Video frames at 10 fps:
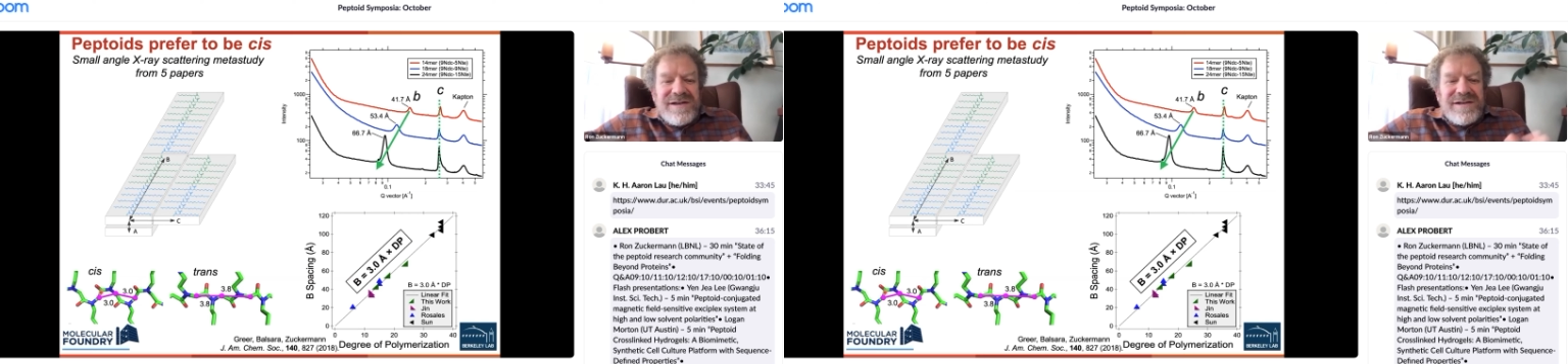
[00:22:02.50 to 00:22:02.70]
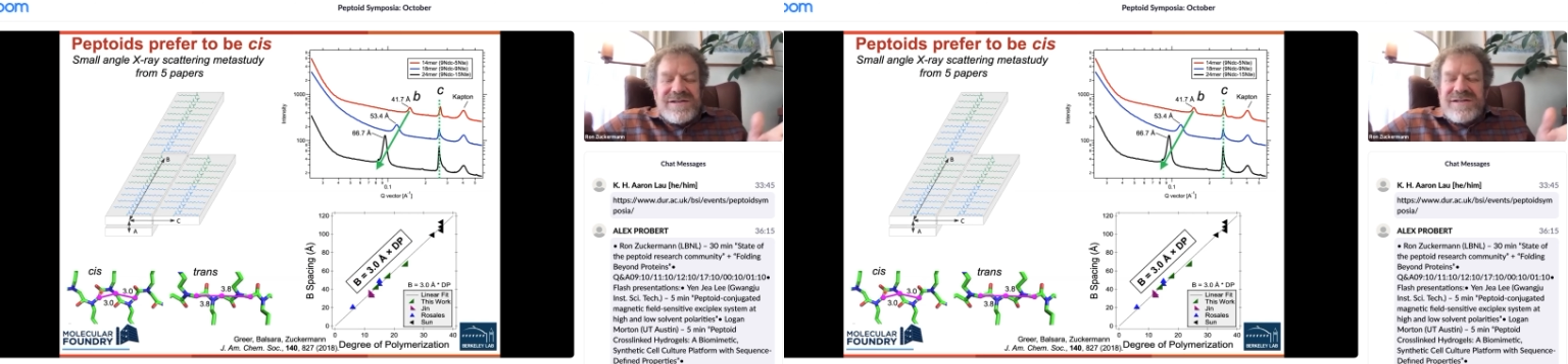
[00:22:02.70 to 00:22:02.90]

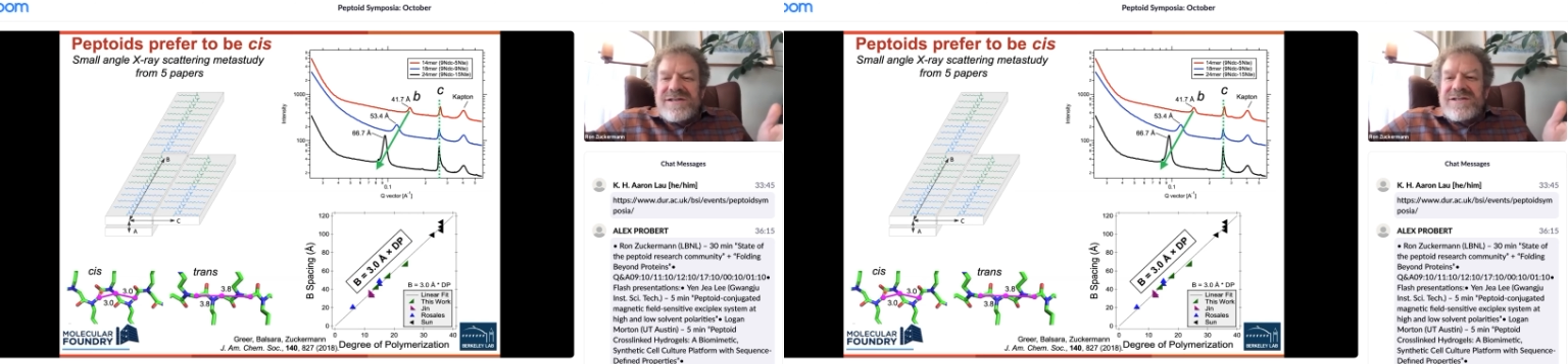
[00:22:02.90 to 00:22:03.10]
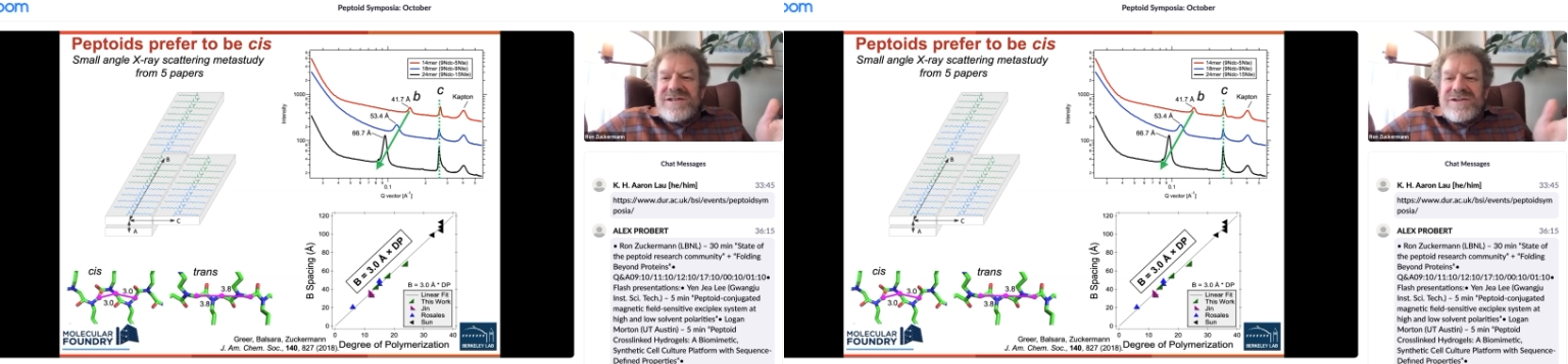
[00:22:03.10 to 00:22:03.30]

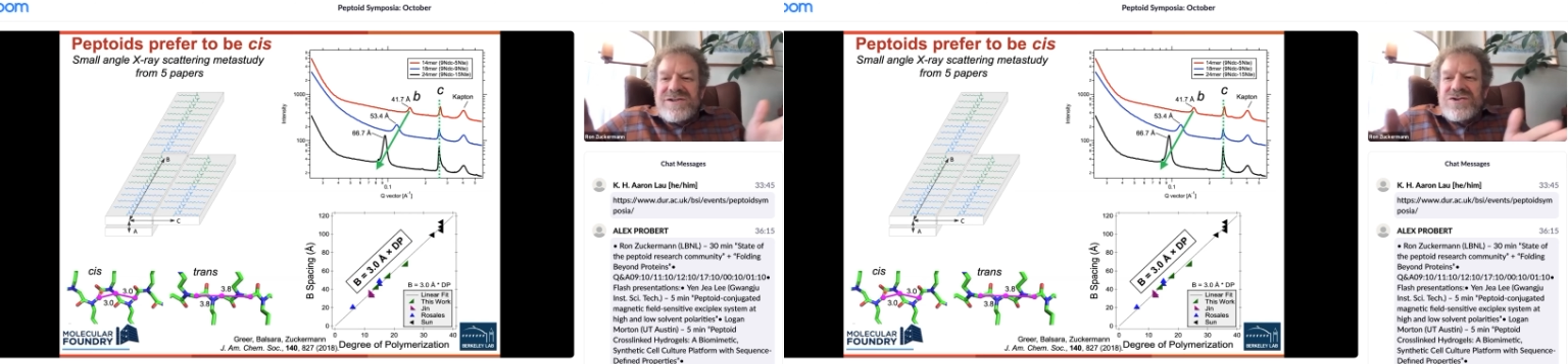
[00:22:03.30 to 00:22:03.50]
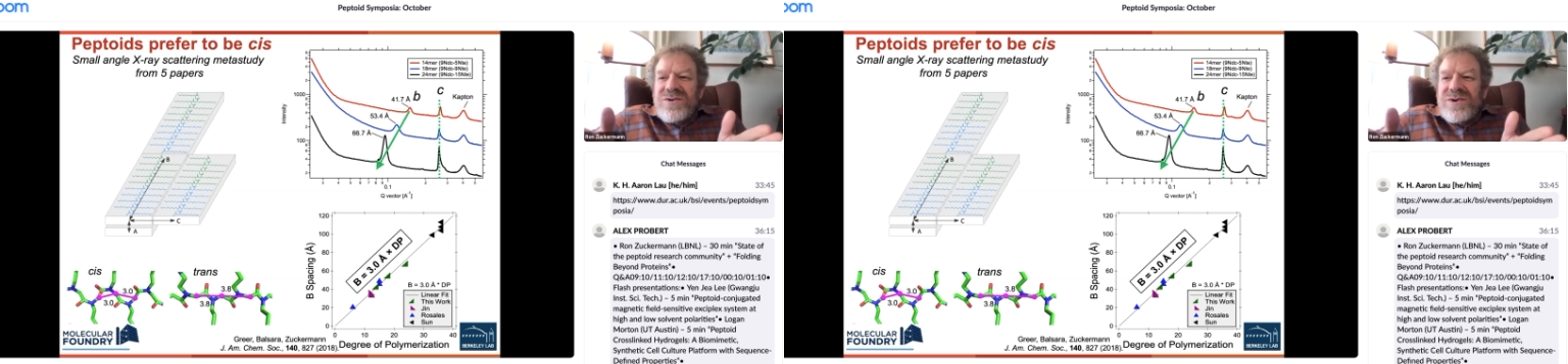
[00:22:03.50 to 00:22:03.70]
cis is
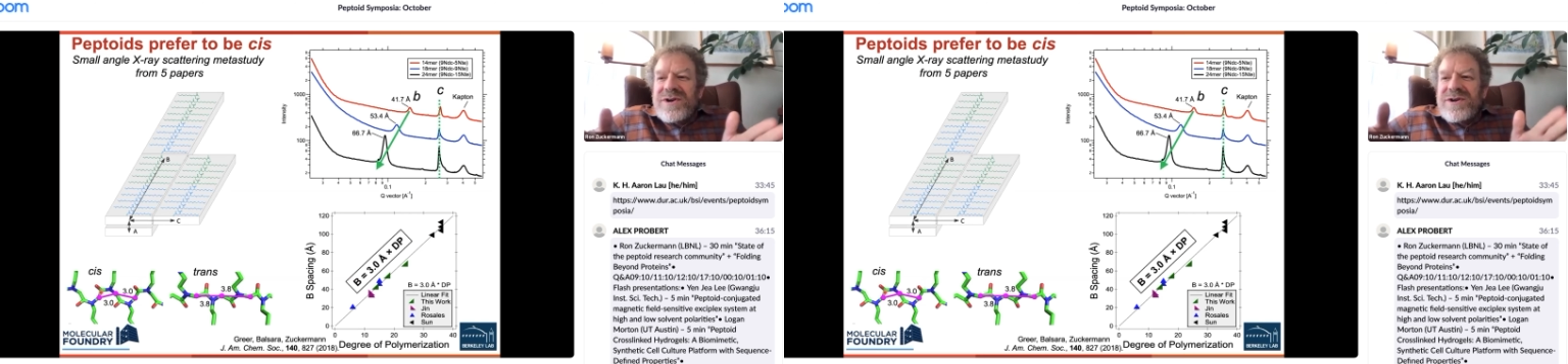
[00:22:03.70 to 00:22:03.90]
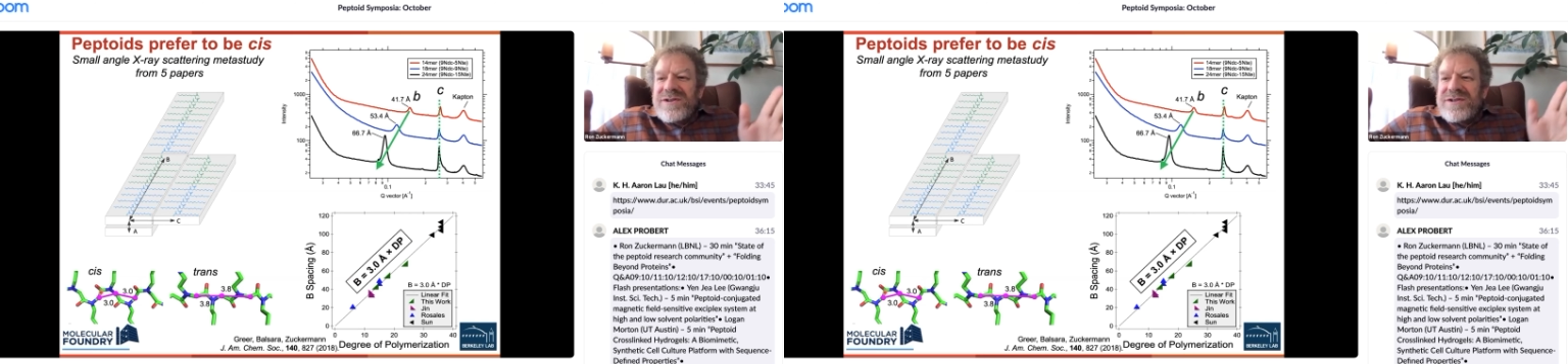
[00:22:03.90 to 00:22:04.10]

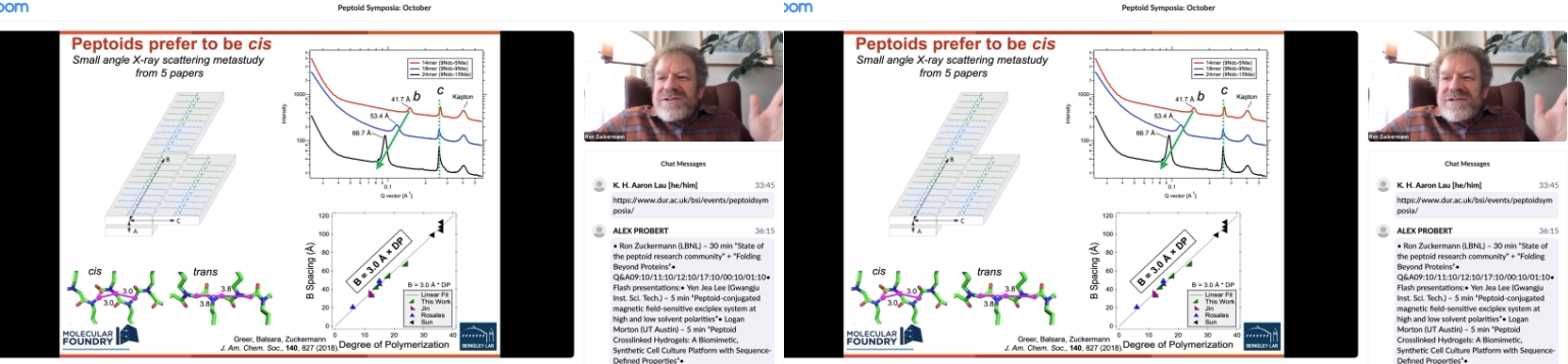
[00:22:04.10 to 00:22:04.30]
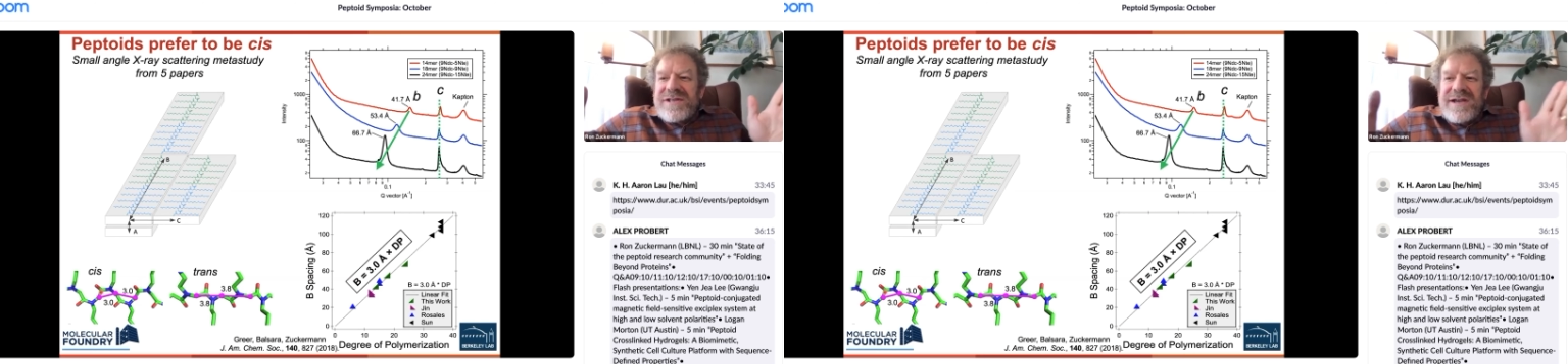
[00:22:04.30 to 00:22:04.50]
shorter. The
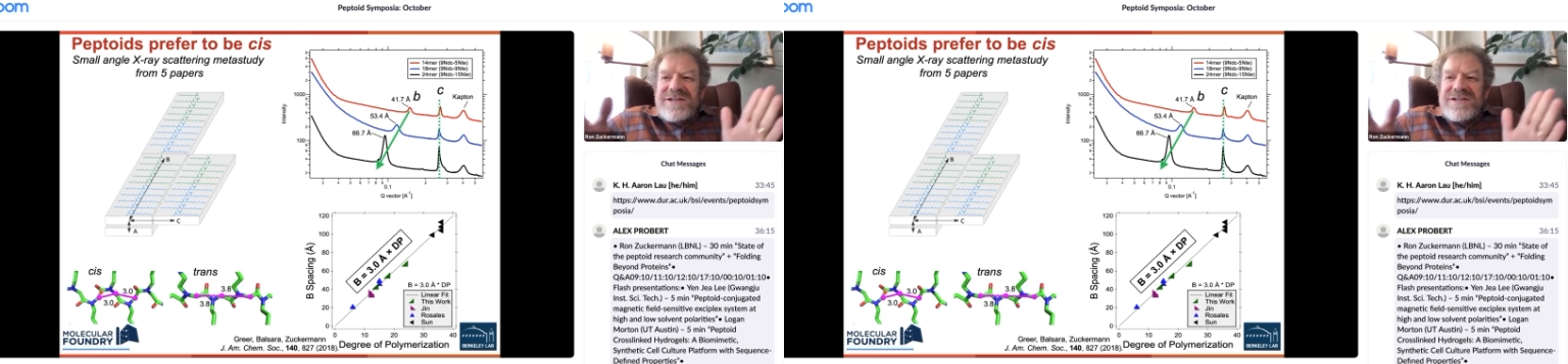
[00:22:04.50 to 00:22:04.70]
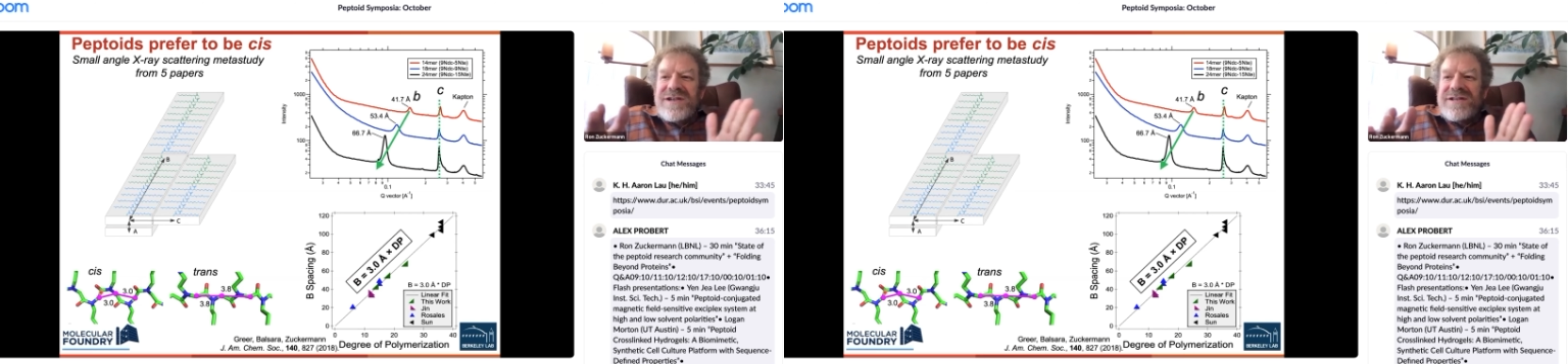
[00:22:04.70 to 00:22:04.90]

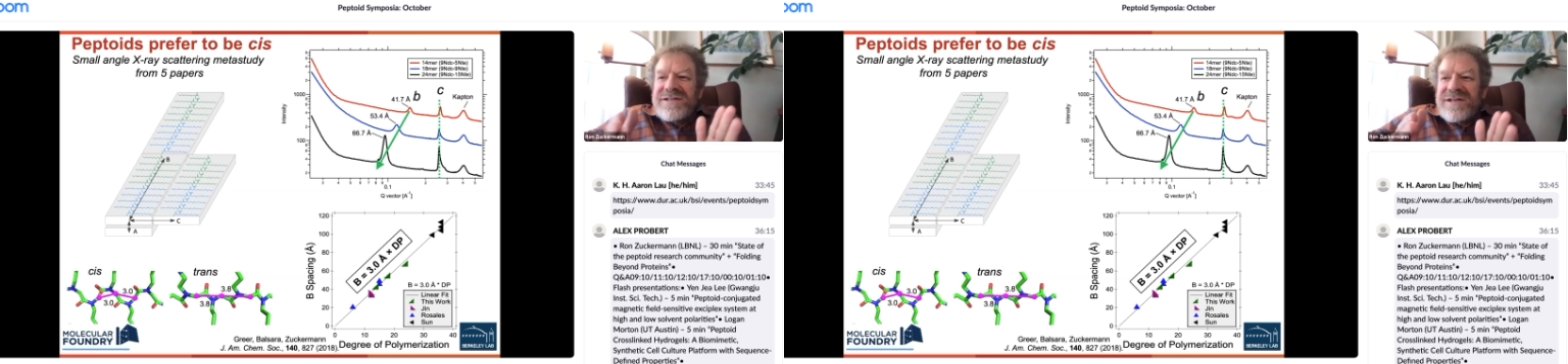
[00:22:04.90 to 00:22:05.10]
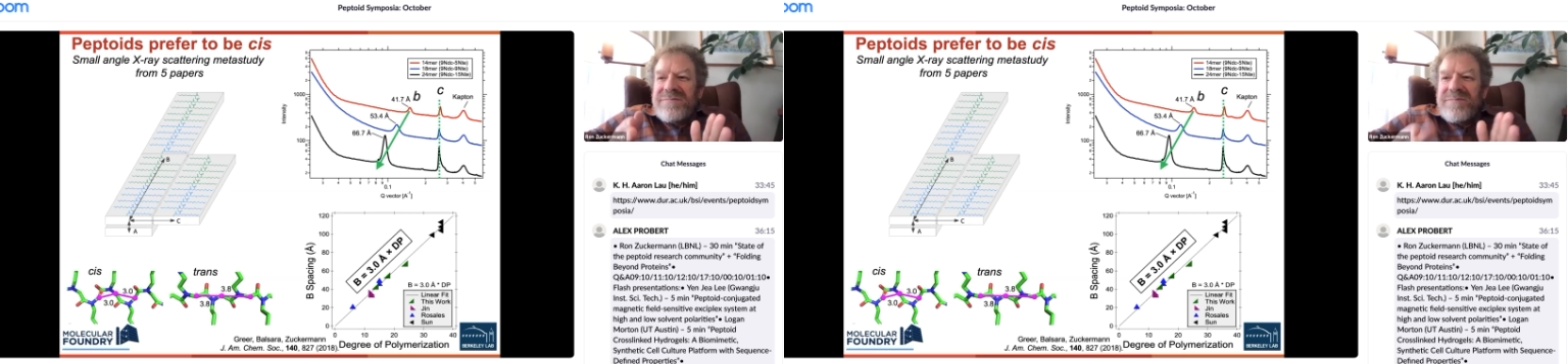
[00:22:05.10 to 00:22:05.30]
side
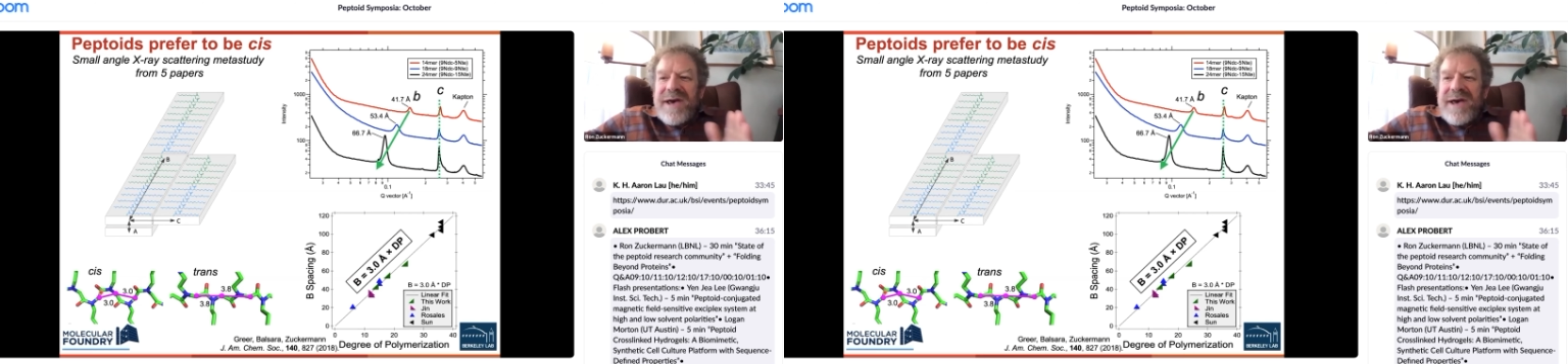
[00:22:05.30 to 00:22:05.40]
chains can